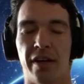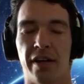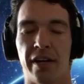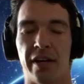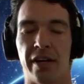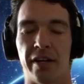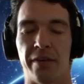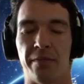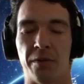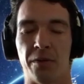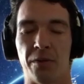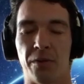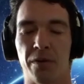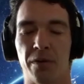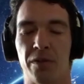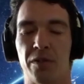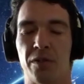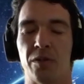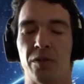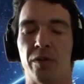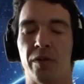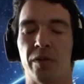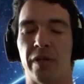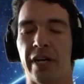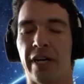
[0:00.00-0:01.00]
I am going
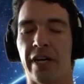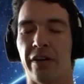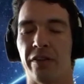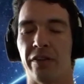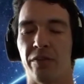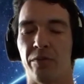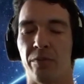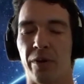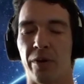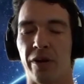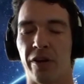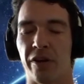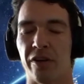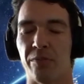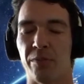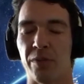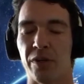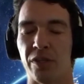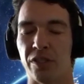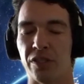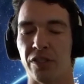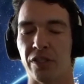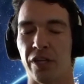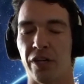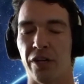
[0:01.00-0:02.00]
to allow the part of
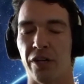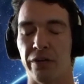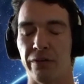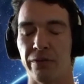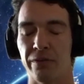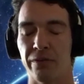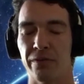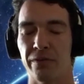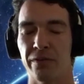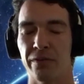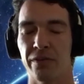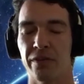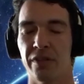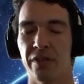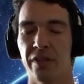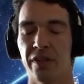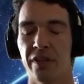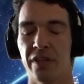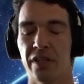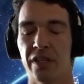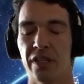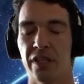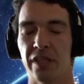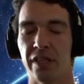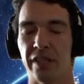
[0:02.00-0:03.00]
myself
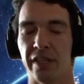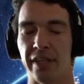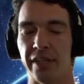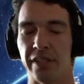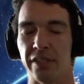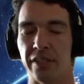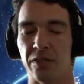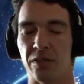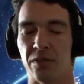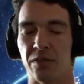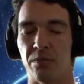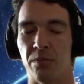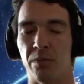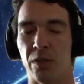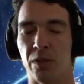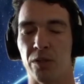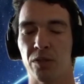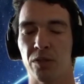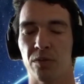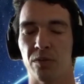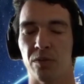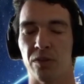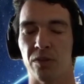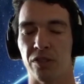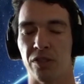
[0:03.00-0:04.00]
that is in
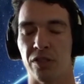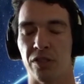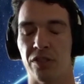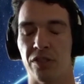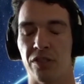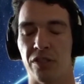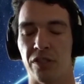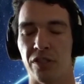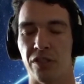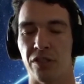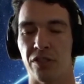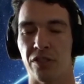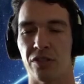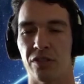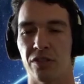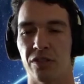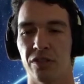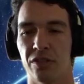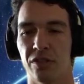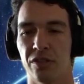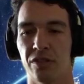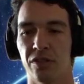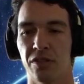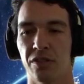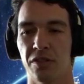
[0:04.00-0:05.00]
most
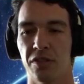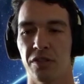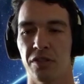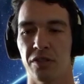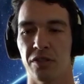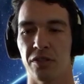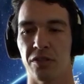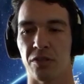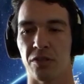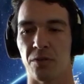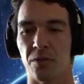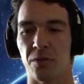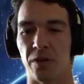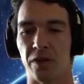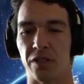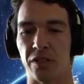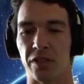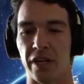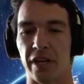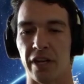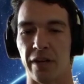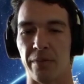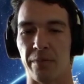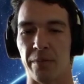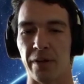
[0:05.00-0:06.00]
resistance to what
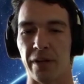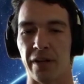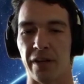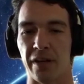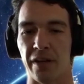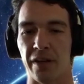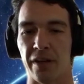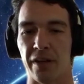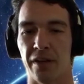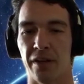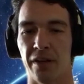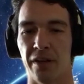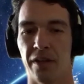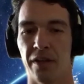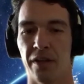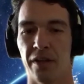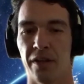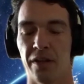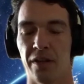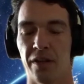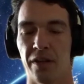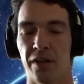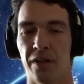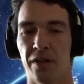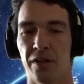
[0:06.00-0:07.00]
is happening
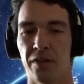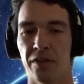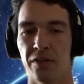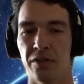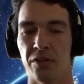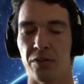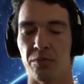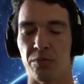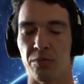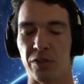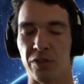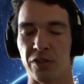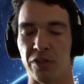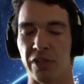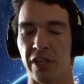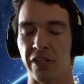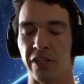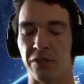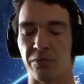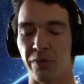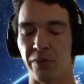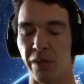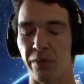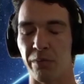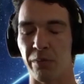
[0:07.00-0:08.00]
to
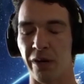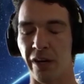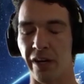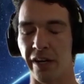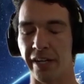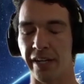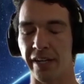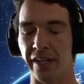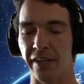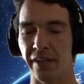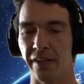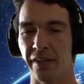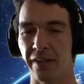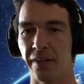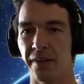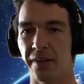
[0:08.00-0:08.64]
possess my body.